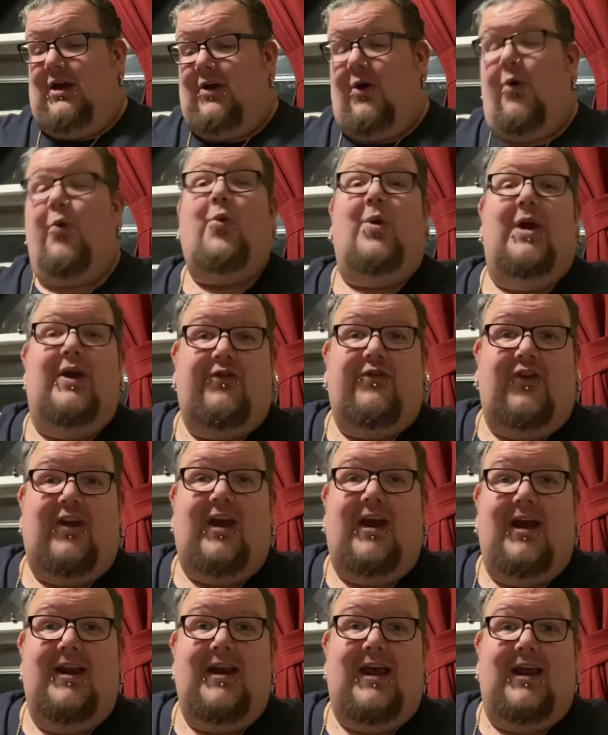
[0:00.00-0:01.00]
reach
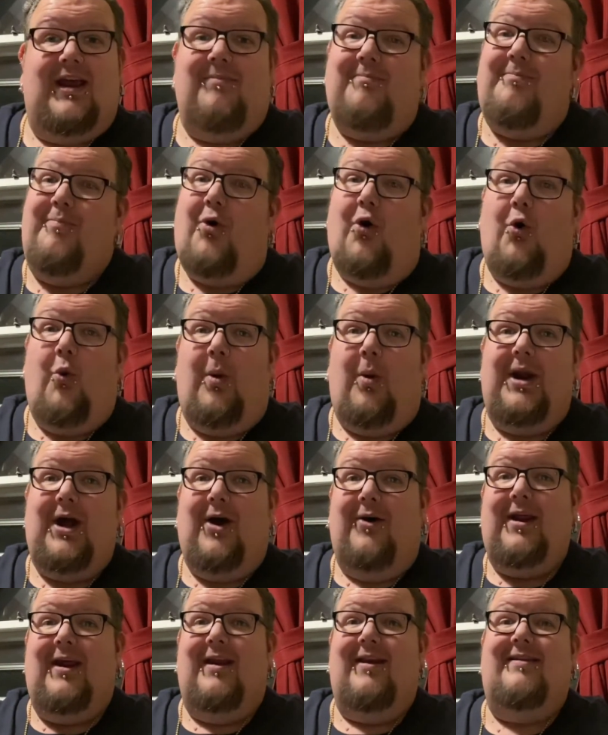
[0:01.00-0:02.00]
in and pull one out
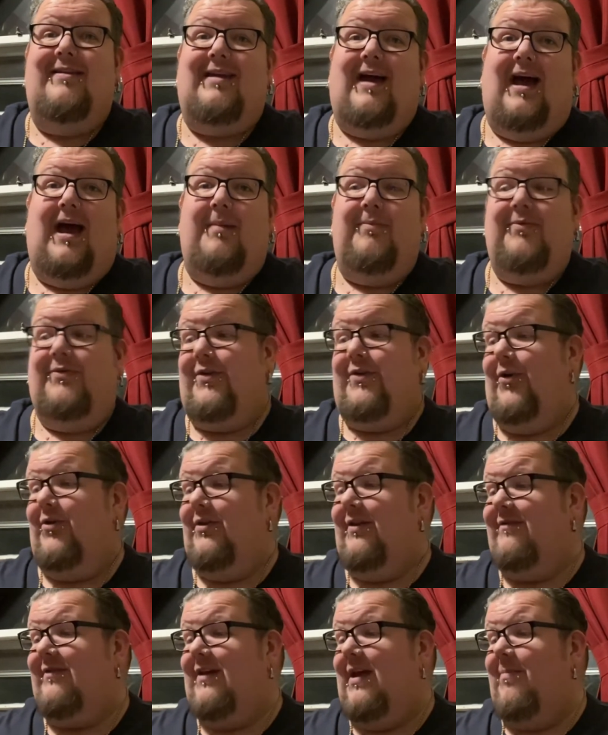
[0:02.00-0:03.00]
at a time. So
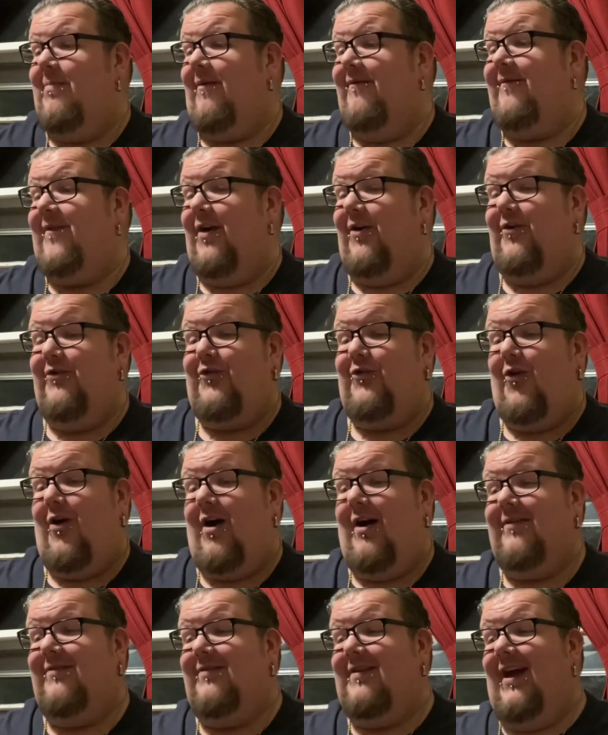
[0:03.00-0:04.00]
let's keep our fingers
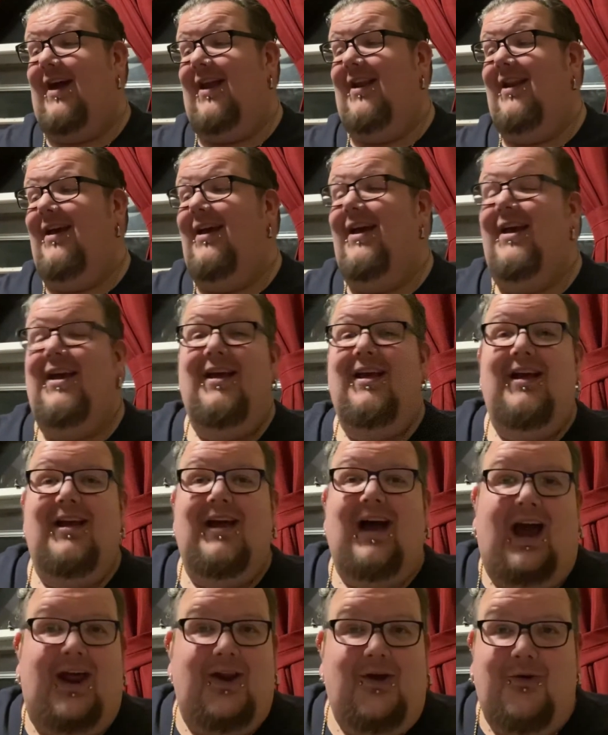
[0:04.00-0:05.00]
crossed that
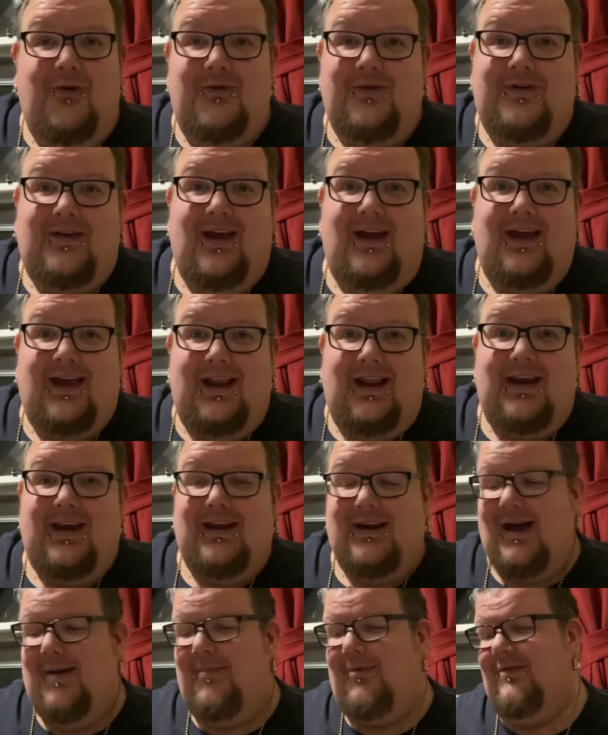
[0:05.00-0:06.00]
I don't get any
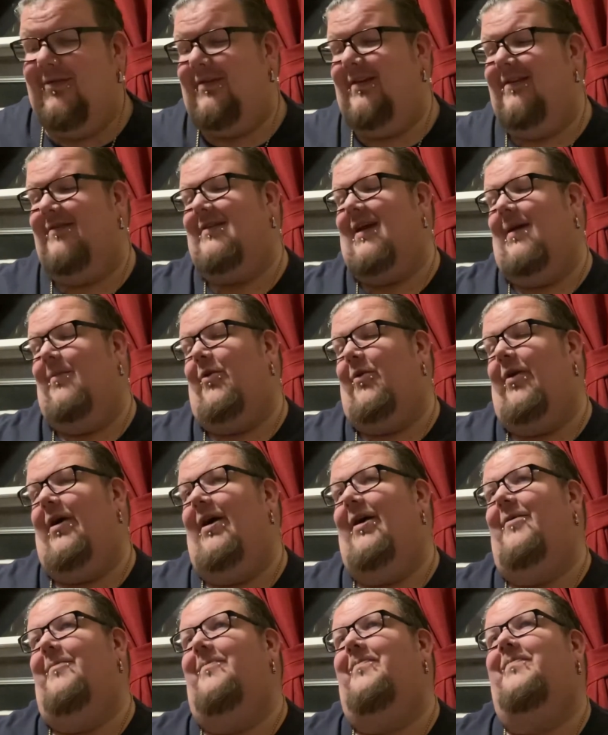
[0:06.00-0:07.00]
doubles this time
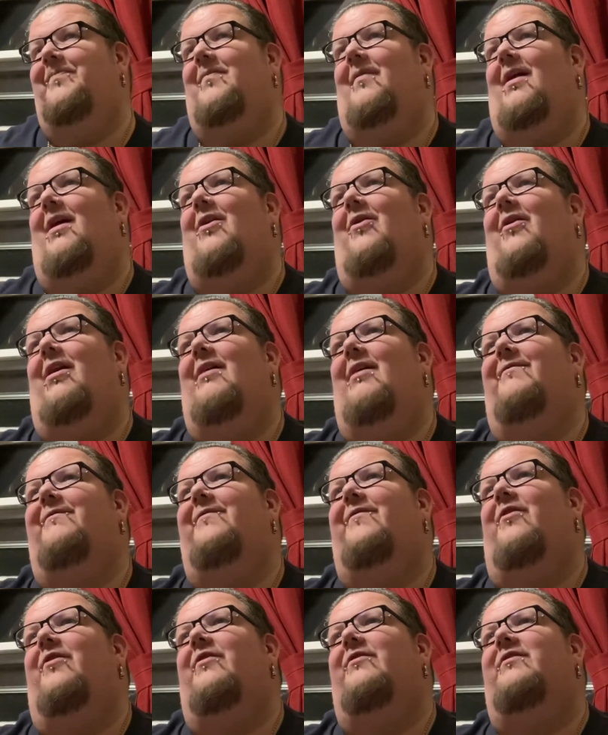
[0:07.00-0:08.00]
around. All right,
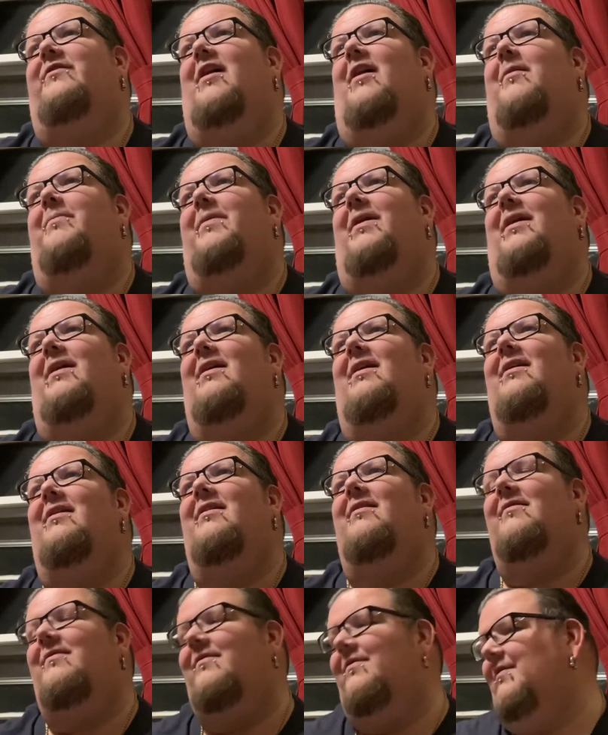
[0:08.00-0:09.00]
first up
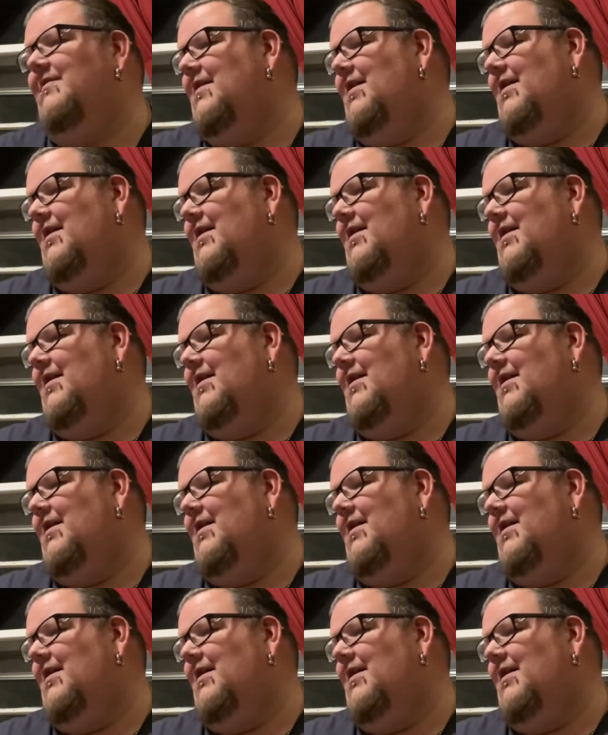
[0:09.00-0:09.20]
is